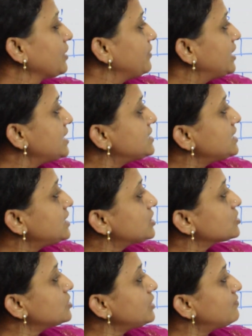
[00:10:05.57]
When I say there
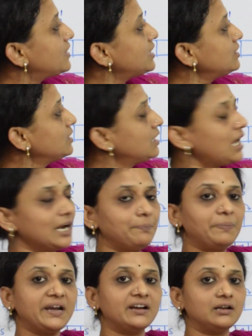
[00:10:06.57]
is only one
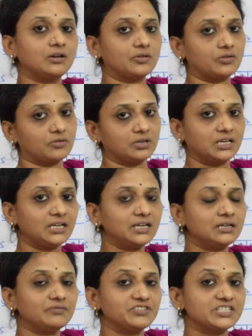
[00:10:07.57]
unpaired electron,
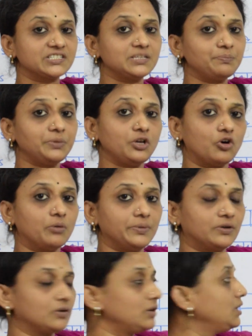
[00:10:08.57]
correct, which is in p
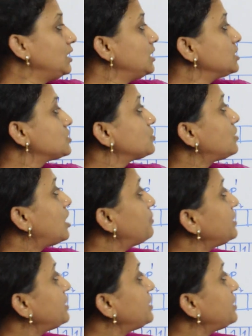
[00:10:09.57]
orbital, so how